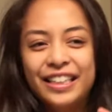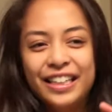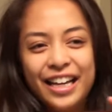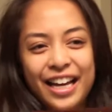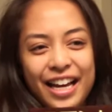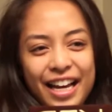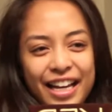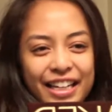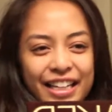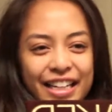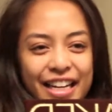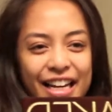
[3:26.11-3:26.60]

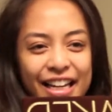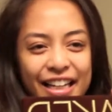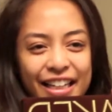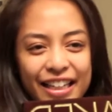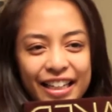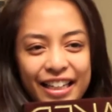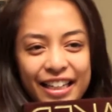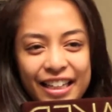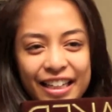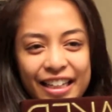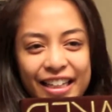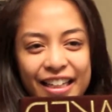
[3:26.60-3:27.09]
a
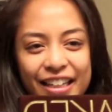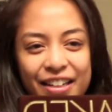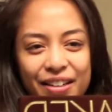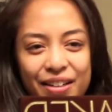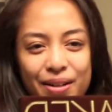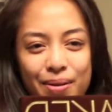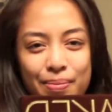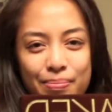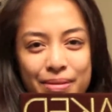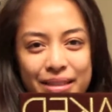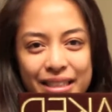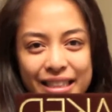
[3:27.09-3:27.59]
naked
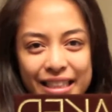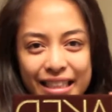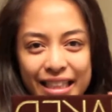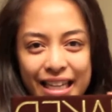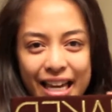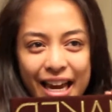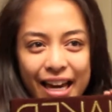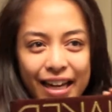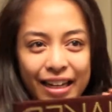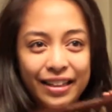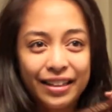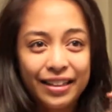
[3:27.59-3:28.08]
Urban
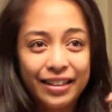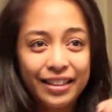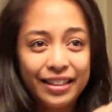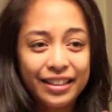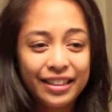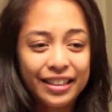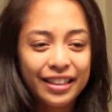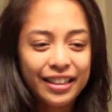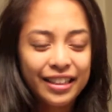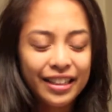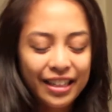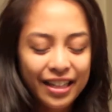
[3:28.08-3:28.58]
Decay look.
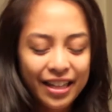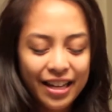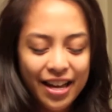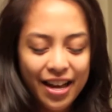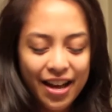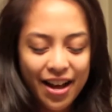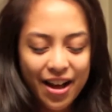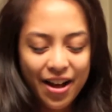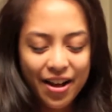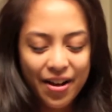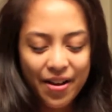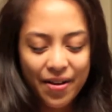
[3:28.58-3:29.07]

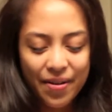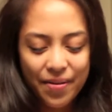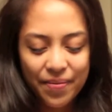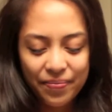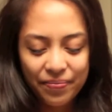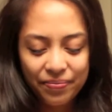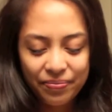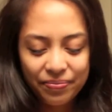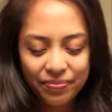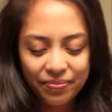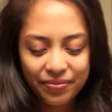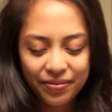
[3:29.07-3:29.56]
I
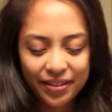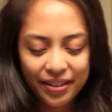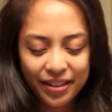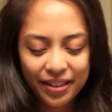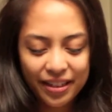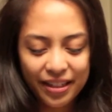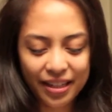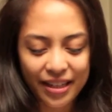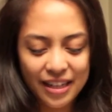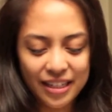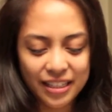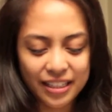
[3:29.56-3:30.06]

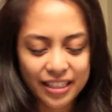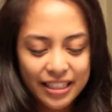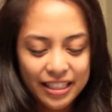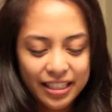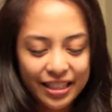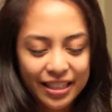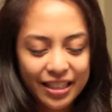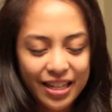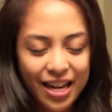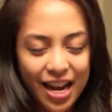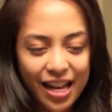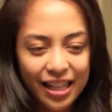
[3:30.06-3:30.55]
just
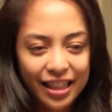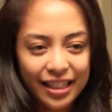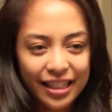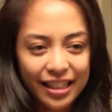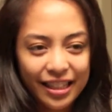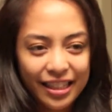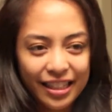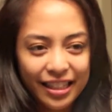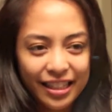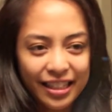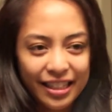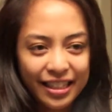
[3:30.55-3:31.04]
got
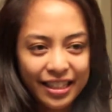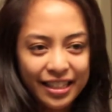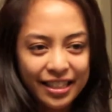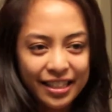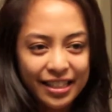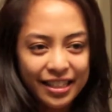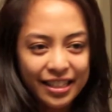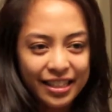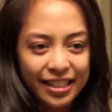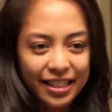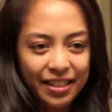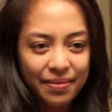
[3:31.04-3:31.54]

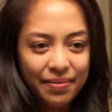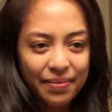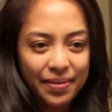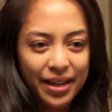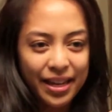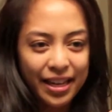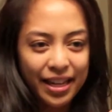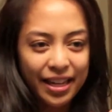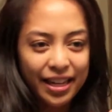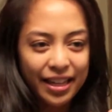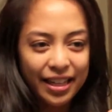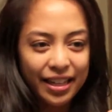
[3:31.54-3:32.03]
this.
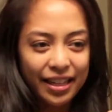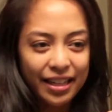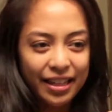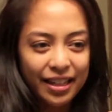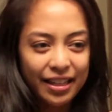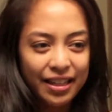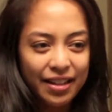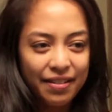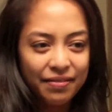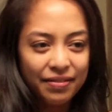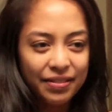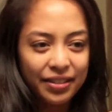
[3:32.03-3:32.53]
My
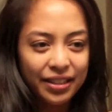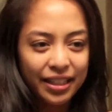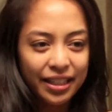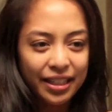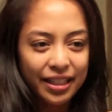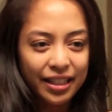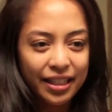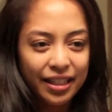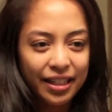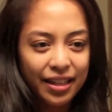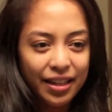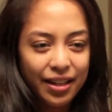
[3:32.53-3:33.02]

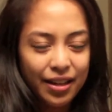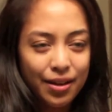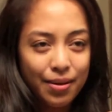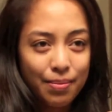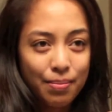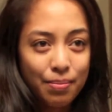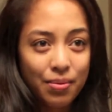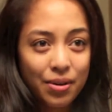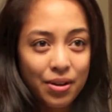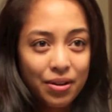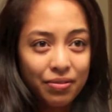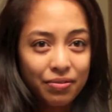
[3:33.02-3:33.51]
lovely
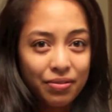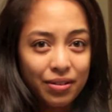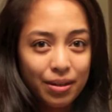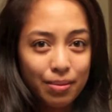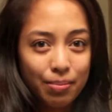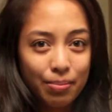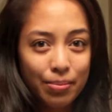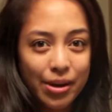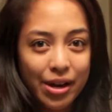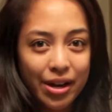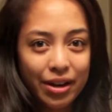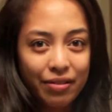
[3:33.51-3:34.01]
boyfriend
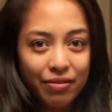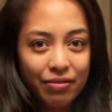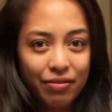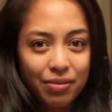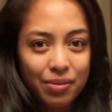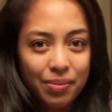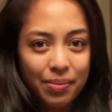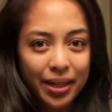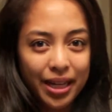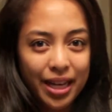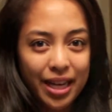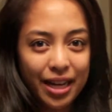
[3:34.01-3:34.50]
bought it for
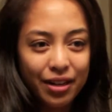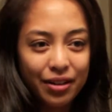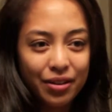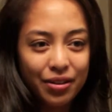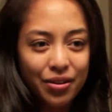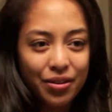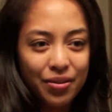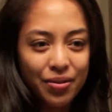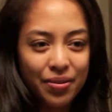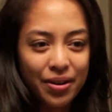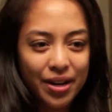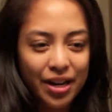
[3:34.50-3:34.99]
me out of
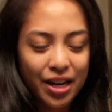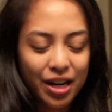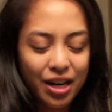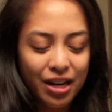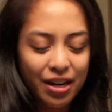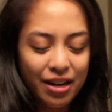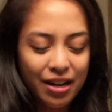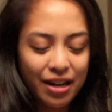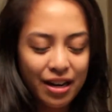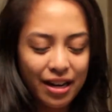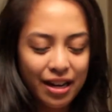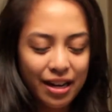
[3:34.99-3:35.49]

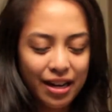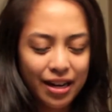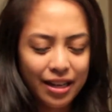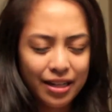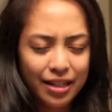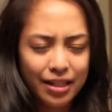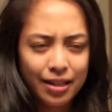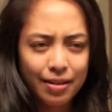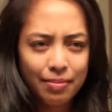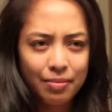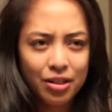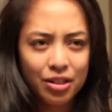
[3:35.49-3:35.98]
nowhere, and
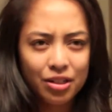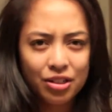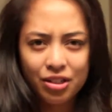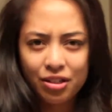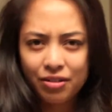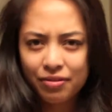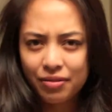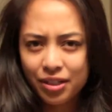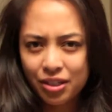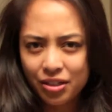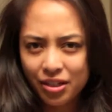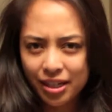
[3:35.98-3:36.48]
I'm not sure if
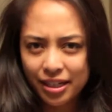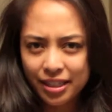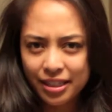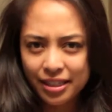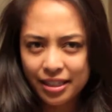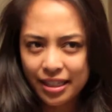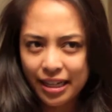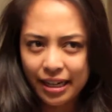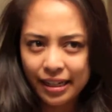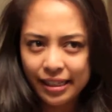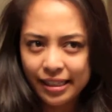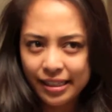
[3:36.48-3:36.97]
he's trying to
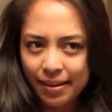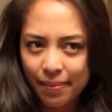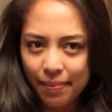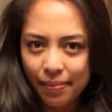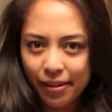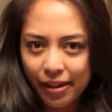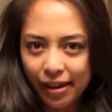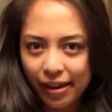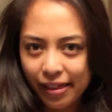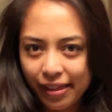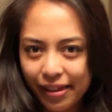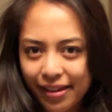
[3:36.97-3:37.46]
say
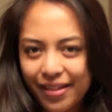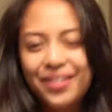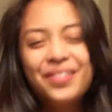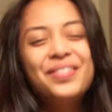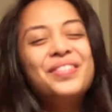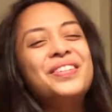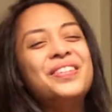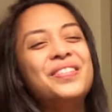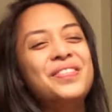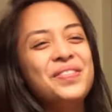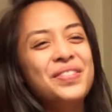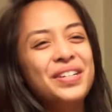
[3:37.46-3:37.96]
something though.
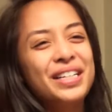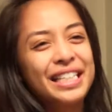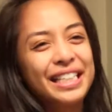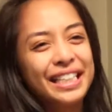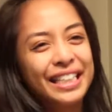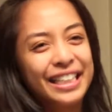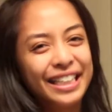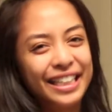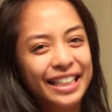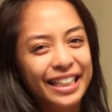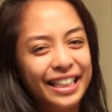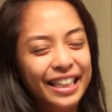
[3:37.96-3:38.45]
No, we're just
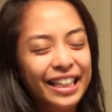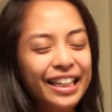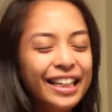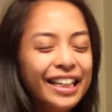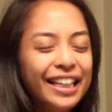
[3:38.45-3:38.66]
kidding.